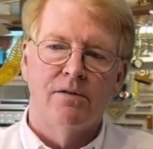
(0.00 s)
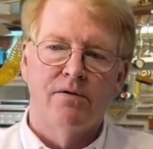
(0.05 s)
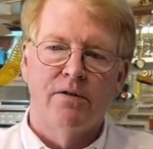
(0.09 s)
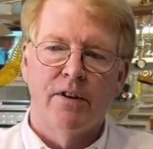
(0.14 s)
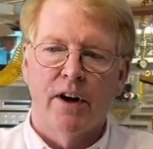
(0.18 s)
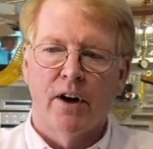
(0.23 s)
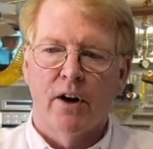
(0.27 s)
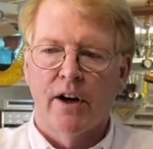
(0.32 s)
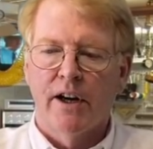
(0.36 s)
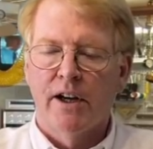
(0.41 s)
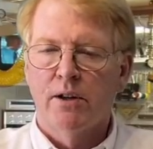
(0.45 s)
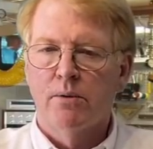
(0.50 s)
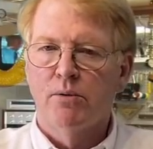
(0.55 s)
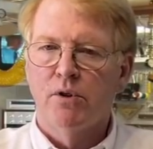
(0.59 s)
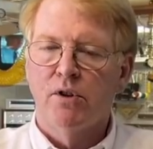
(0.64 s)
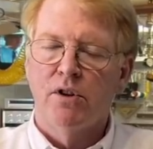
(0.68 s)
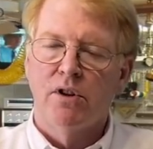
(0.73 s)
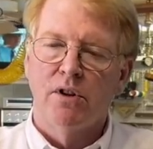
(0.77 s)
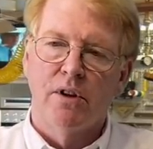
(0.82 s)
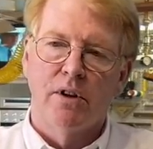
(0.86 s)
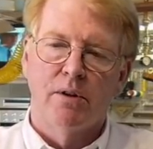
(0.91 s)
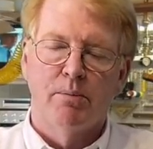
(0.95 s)

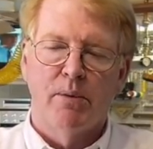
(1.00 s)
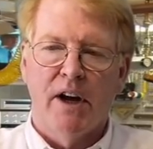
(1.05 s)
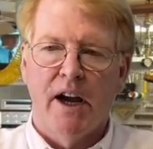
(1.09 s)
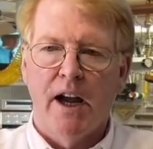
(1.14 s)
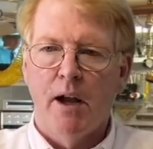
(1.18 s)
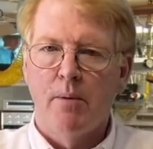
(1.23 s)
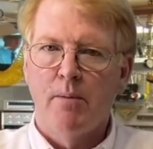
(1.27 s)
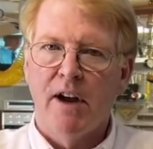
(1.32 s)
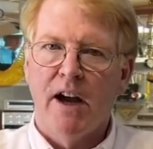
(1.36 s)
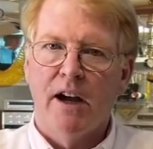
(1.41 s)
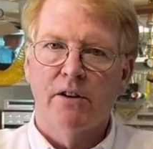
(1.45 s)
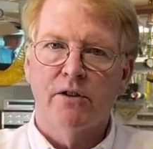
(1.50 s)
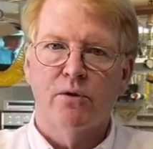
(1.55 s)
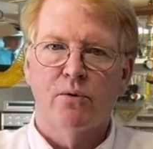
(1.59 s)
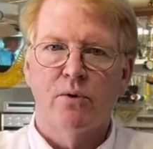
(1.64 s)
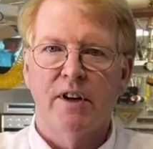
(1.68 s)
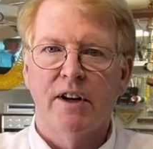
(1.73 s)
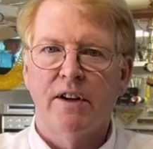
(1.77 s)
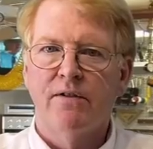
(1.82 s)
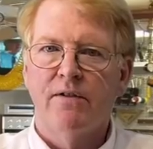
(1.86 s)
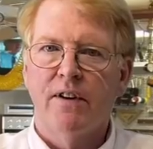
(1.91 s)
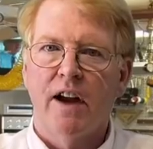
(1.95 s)
variable by about
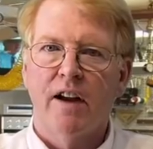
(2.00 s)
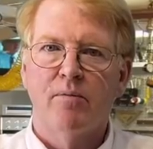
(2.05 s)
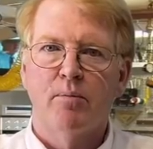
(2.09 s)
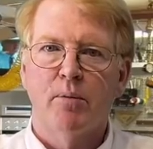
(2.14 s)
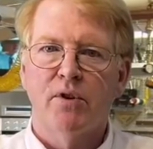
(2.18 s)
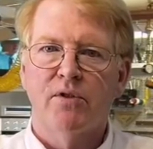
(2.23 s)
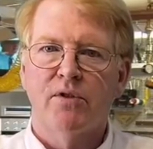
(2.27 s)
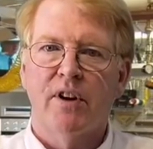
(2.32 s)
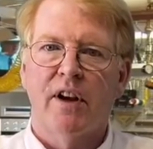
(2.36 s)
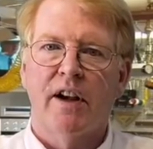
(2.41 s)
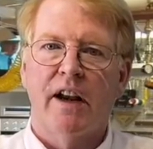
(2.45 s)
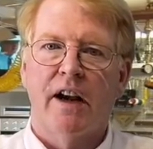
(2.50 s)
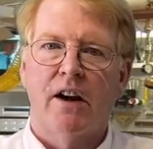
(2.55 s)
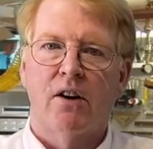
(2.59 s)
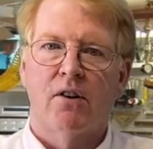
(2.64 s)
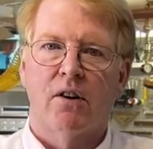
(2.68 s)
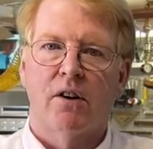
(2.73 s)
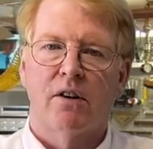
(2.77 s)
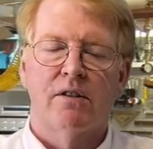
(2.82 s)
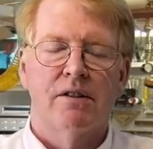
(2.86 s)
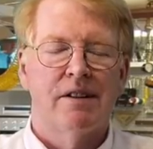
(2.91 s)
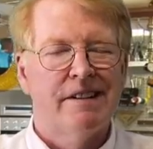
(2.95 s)
25%
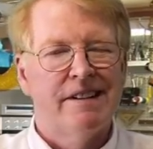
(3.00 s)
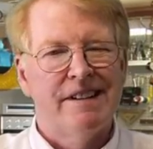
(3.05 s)
error.